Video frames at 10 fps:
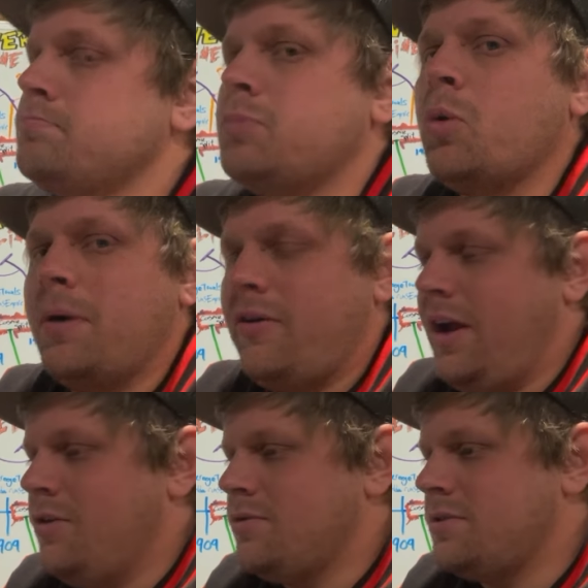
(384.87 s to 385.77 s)
Pokemon
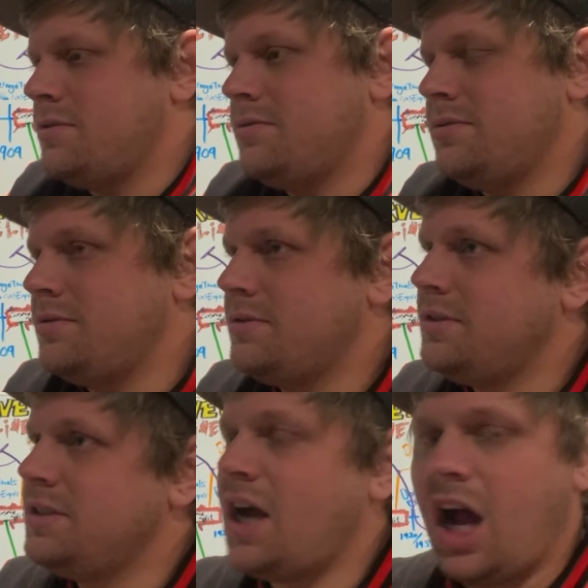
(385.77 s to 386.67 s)
creators
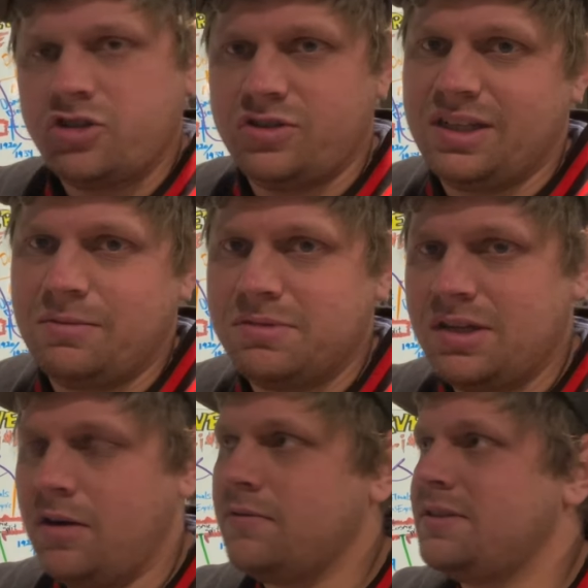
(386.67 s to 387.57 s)
contradict
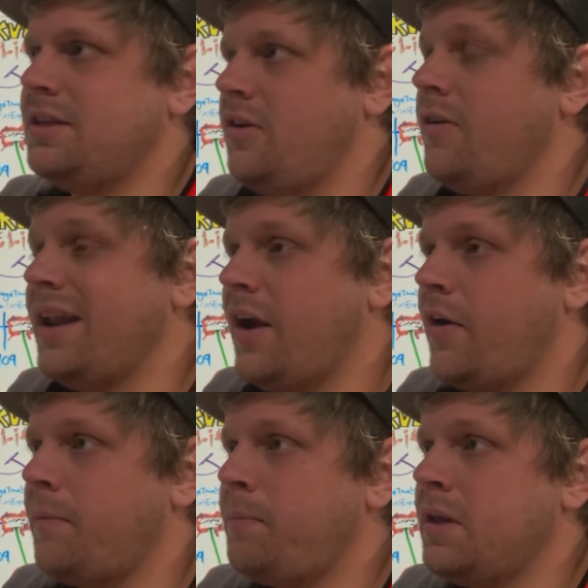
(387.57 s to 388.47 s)
themselves here and
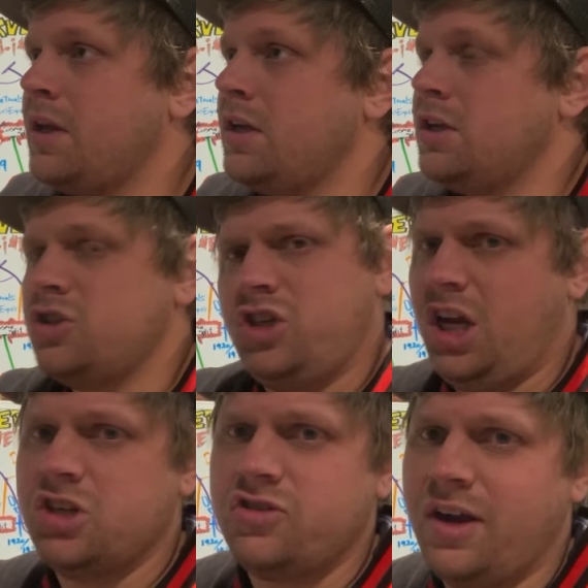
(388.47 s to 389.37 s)
there,
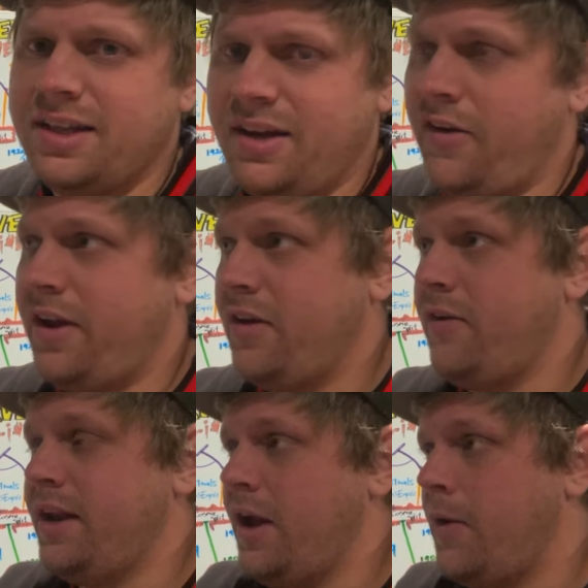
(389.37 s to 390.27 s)
change their idea here
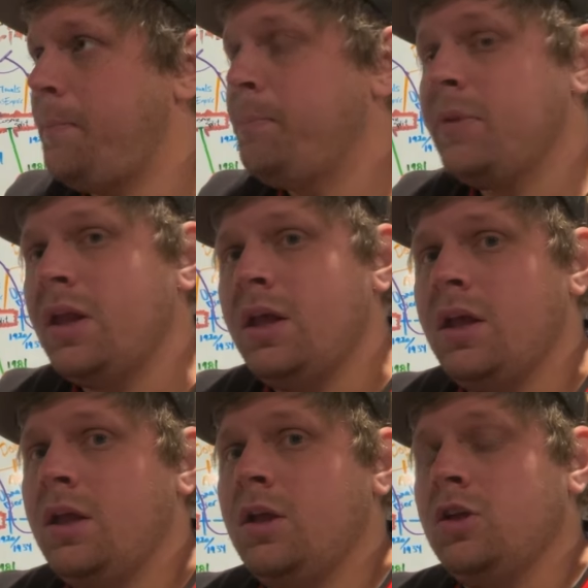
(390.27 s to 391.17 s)
and there.
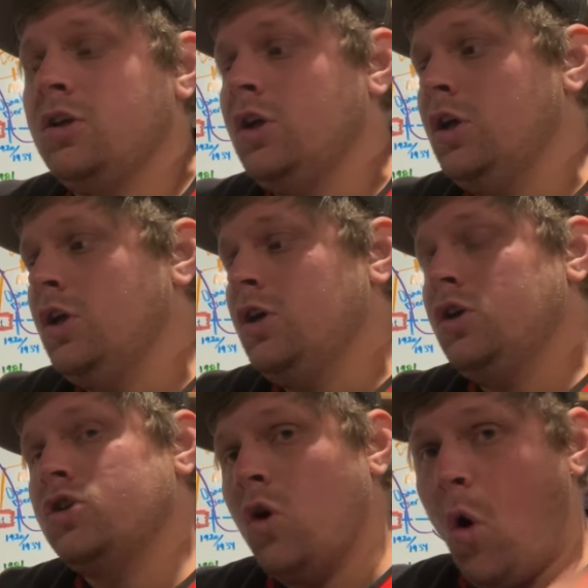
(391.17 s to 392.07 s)

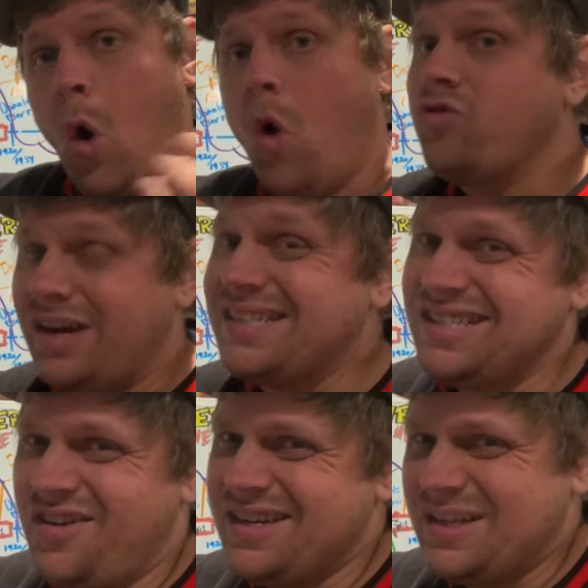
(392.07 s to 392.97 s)
So all
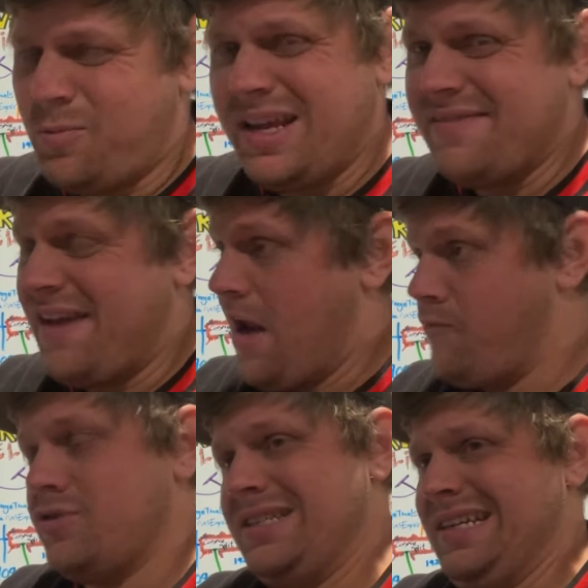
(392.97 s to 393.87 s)
legendaries that we have
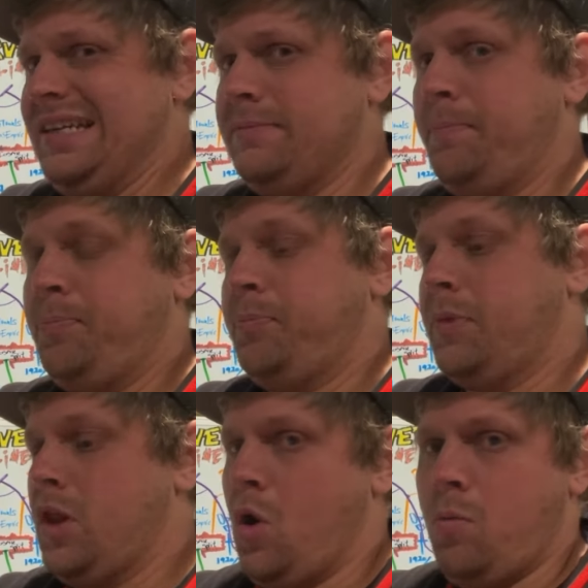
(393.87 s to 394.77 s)
ever seen,
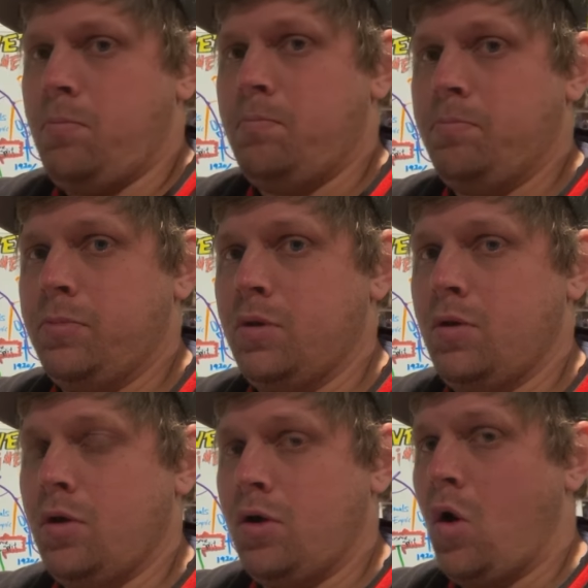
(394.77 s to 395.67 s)
you know,
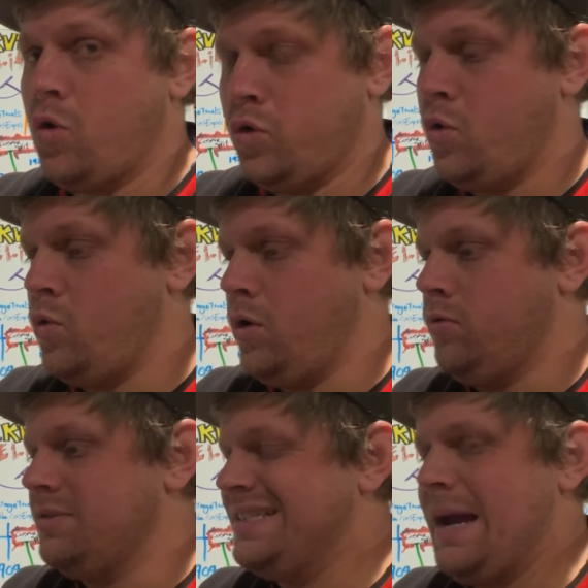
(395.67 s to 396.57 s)

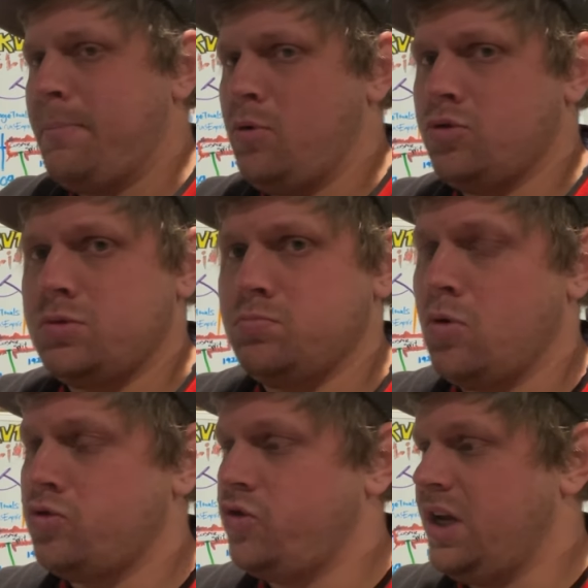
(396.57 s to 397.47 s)
Articuno, Zapdos,
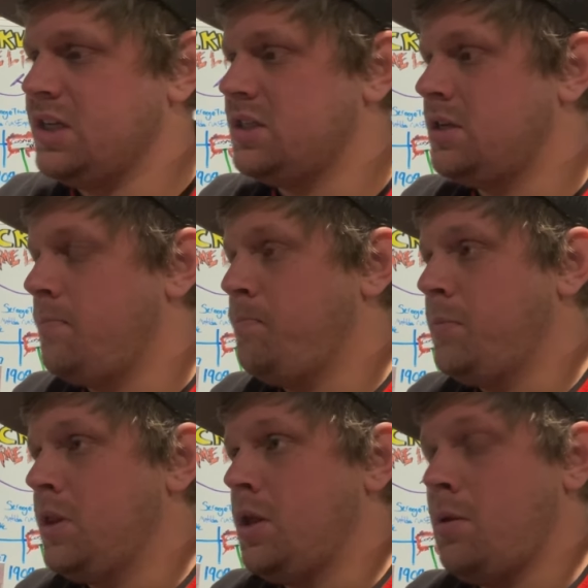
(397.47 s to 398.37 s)
Moltres,
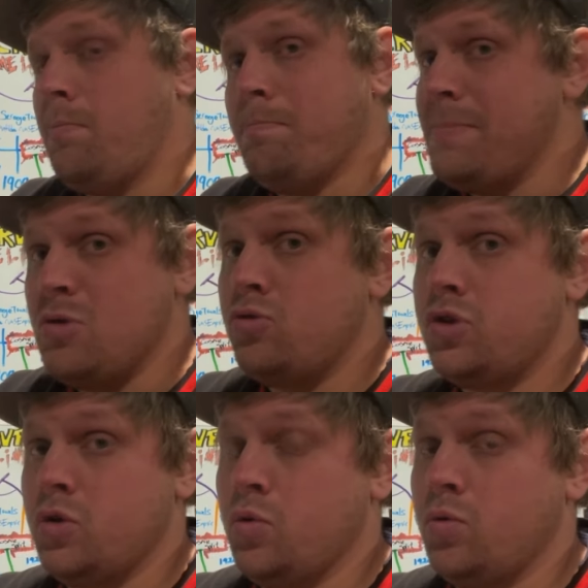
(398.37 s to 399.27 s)

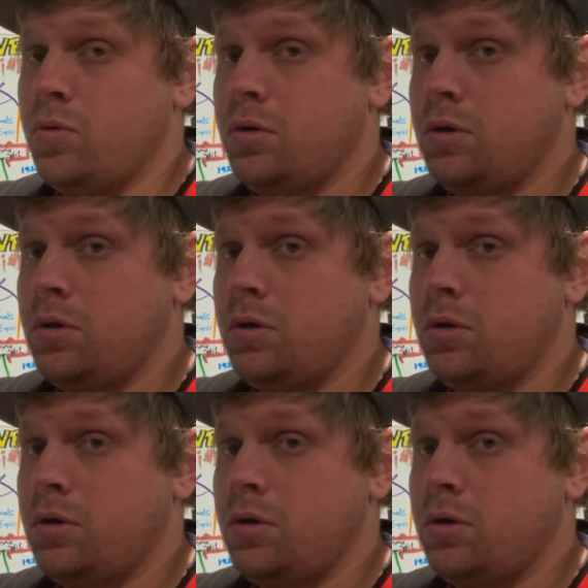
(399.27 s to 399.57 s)
Mewtwo,